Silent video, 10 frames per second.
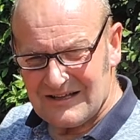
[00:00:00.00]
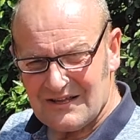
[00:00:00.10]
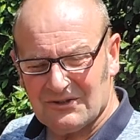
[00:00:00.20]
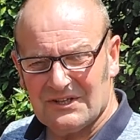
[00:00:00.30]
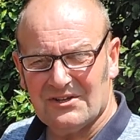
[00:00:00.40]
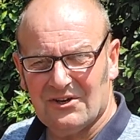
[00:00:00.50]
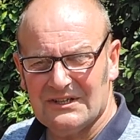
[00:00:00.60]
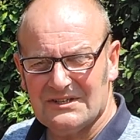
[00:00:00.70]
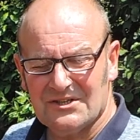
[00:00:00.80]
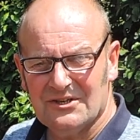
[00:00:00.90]
So I
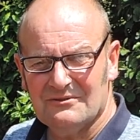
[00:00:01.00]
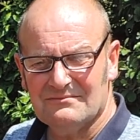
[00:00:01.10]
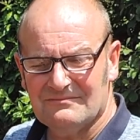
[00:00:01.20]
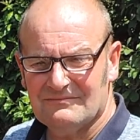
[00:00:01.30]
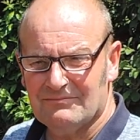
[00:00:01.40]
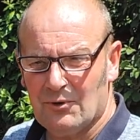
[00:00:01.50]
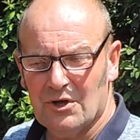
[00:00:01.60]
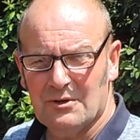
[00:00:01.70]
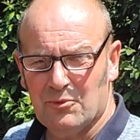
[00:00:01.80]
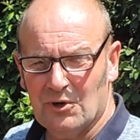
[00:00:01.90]
decided to
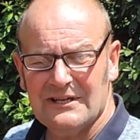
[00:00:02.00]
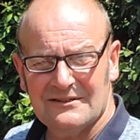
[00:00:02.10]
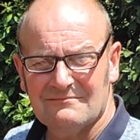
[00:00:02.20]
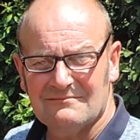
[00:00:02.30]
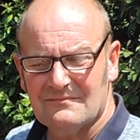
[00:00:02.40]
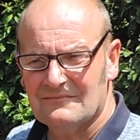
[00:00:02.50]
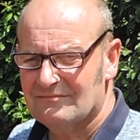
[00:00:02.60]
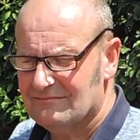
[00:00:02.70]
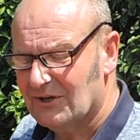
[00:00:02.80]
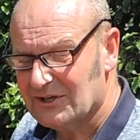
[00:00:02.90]
bite the bullet, and
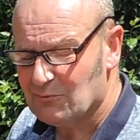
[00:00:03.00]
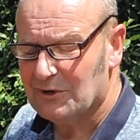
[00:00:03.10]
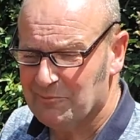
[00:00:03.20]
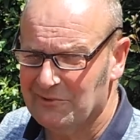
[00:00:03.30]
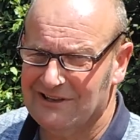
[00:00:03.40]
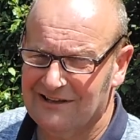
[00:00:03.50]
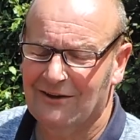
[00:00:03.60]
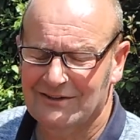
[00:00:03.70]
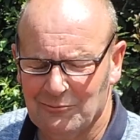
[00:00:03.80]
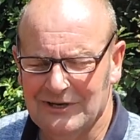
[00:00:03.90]
I didn't want
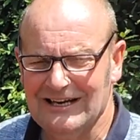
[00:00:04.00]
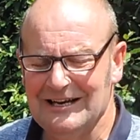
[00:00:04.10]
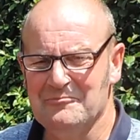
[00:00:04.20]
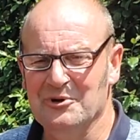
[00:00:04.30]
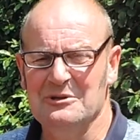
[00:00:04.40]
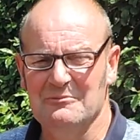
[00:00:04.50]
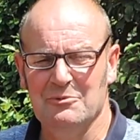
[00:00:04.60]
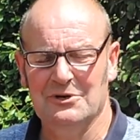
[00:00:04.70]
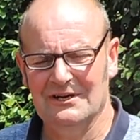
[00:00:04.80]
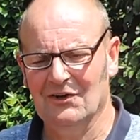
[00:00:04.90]
to let it beat me,
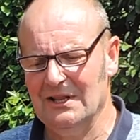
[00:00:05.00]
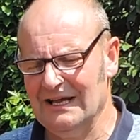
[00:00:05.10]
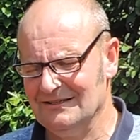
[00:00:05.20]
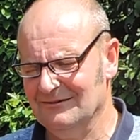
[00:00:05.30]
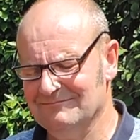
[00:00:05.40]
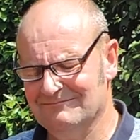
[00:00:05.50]
put it like that.